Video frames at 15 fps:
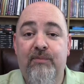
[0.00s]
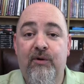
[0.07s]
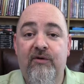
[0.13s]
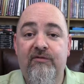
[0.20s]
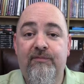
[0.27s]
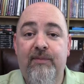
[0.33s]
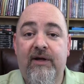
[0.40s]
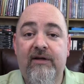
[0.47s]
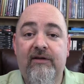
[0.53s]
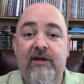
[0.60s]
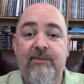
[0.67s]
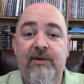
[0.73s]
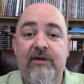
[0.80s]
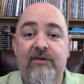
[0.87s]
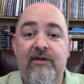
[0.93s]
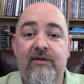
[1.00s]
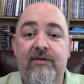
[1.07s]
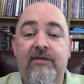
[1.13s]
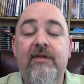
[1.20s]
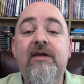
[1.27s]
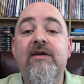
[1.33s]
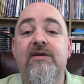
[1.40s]
proof by claiming that
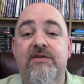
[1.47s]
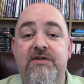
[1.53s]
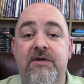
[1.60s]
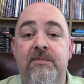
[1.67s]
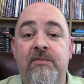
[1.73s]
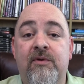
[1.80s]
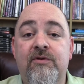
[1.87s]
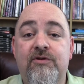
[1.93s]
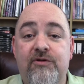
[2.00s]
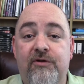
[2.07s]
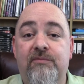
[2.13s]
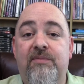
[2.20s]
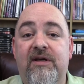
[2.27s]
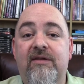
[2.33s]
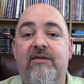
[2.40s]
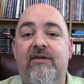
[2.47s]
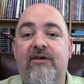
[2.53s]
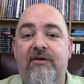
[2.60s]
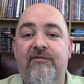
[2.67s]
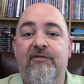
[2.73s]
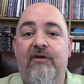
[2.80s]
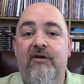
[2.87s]
theism should be the
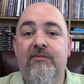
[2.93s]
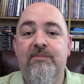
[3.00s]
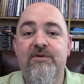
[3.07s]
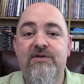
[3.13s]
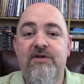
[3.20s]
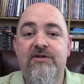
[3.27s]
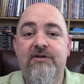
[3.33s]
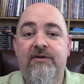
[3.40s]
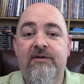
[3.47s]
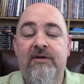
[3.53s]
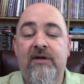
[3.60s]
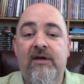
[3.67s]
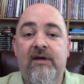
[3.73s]
default position.